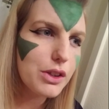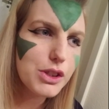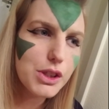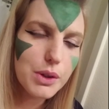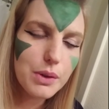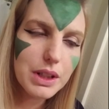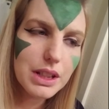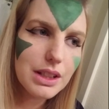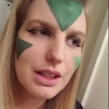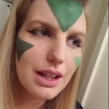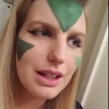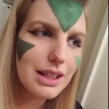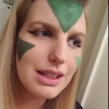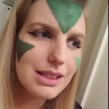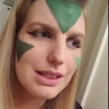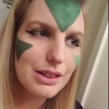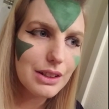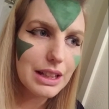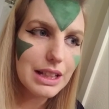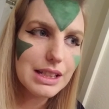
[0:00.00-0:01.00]
to it, not
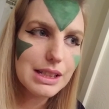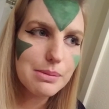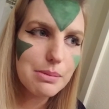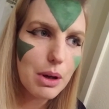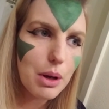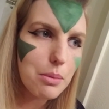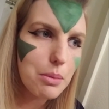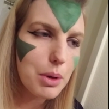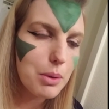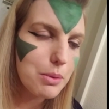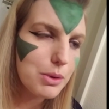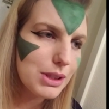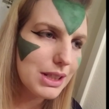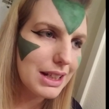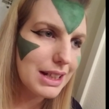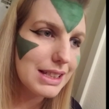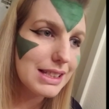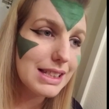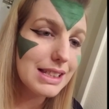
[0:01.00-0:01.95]
necessarily a smell, but almost like a